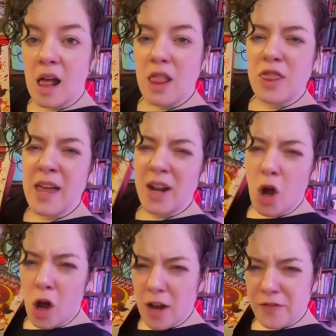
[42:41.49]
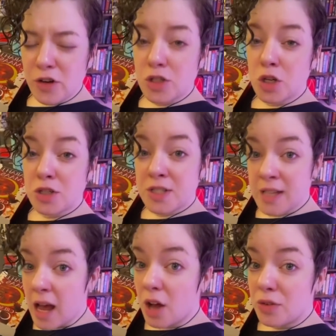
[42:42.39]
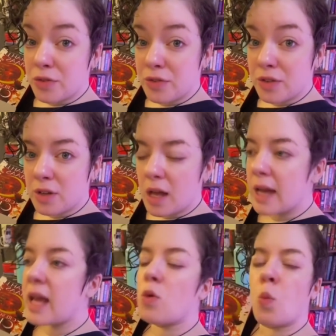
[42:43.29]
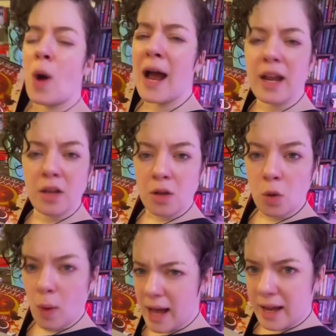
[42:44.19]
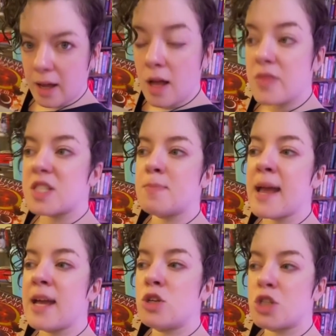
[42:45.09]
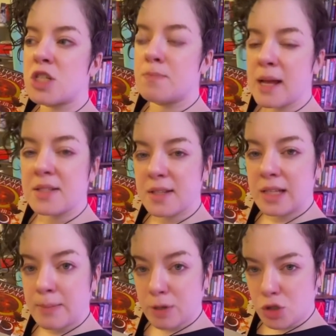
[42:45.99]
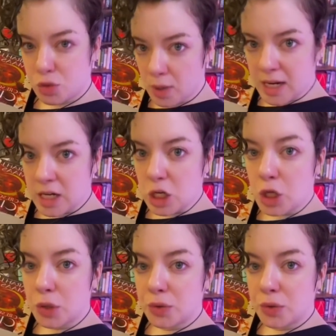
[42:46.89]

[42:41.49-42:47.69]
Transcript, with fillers: Then offers herself. Again, why? Why? This man just basically betrayed you.